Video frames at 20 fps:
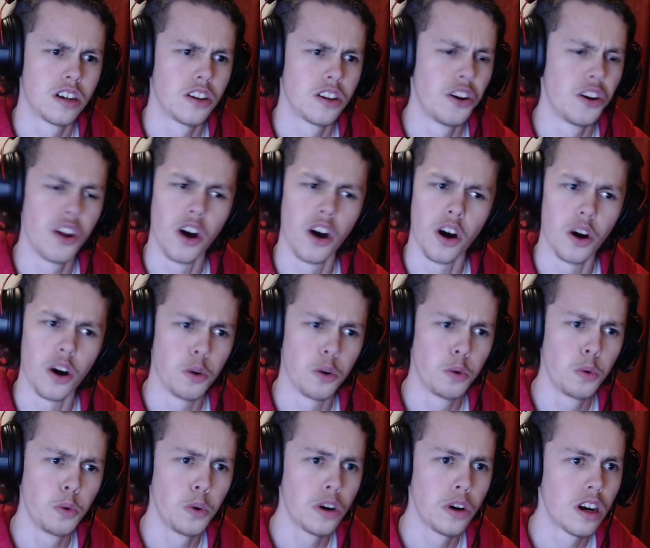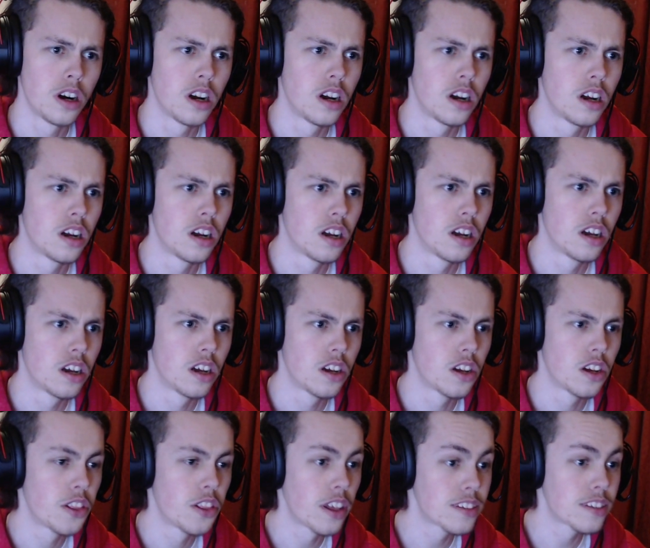No.
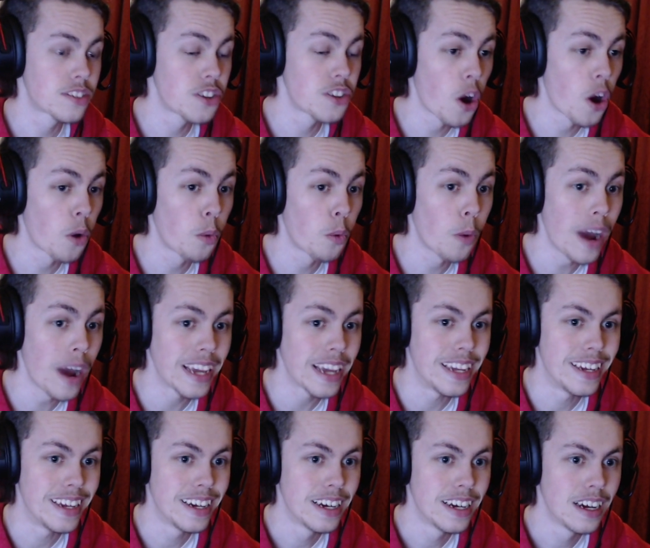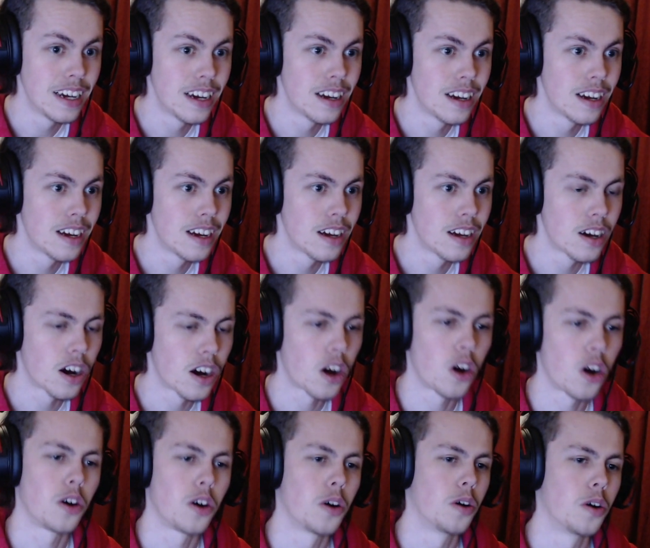There's no way.
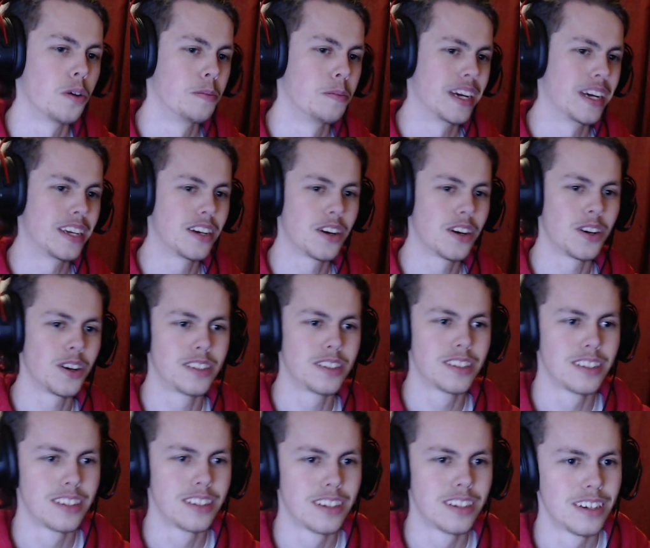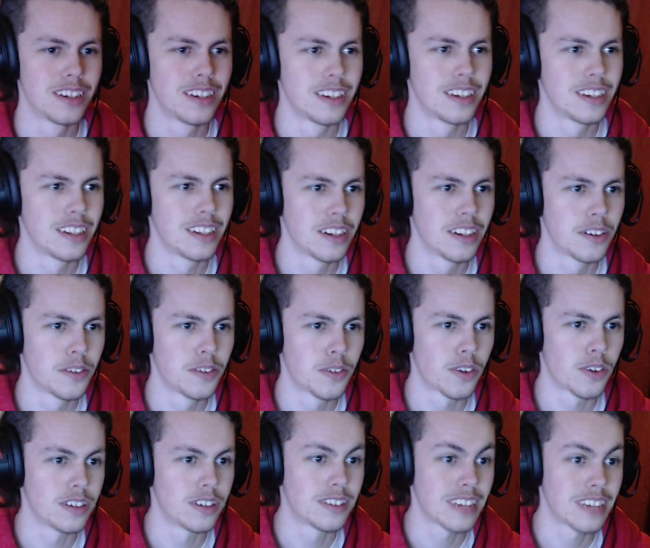Oh my god.
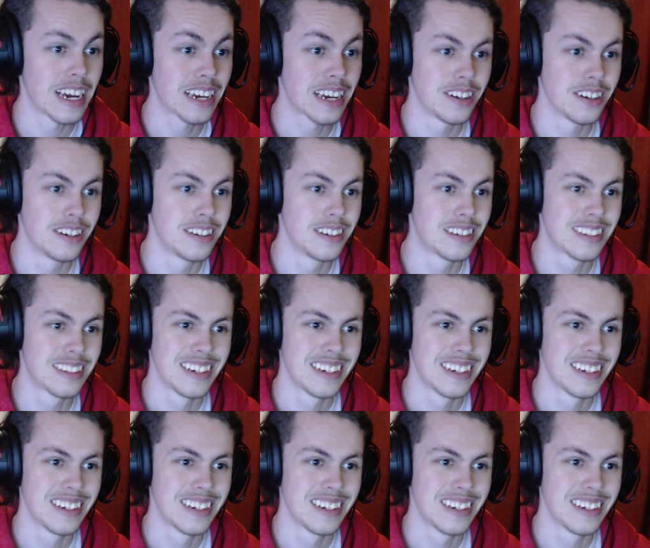For a second.